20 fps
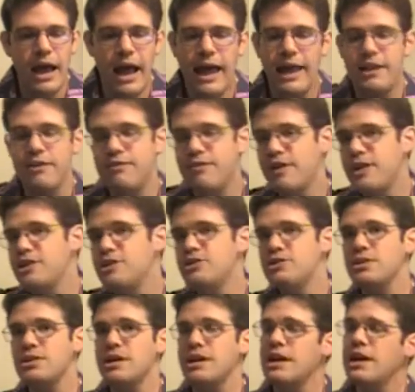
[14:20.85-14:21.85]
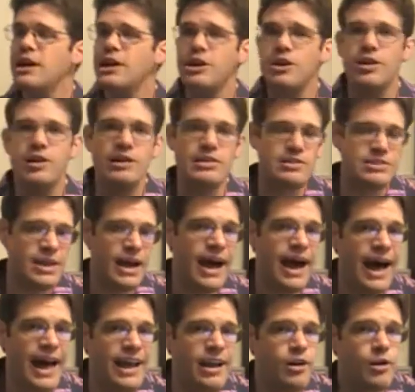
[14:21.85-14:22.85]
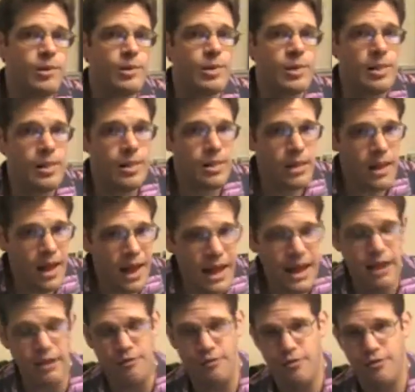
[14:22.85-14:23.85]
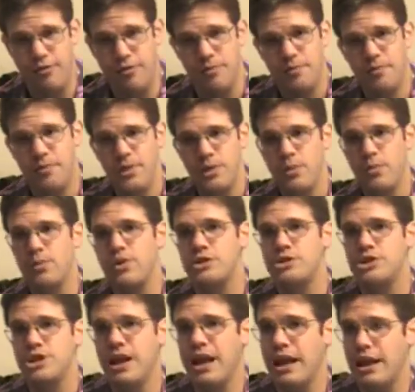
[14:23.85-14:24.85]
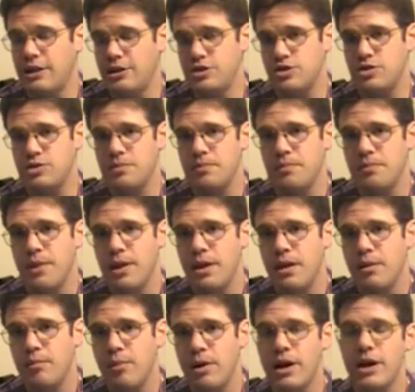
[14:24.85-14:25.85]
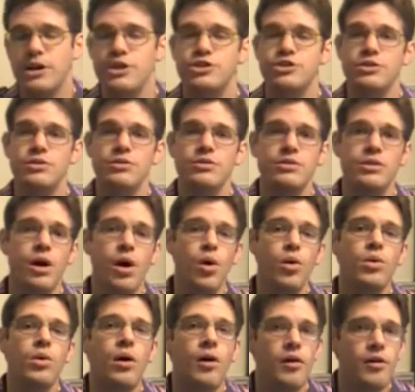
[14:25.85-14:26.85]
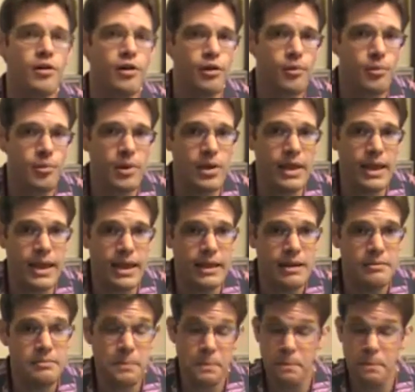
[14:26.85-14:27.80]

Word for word: and eventually your entire life will change because you'll no longer be,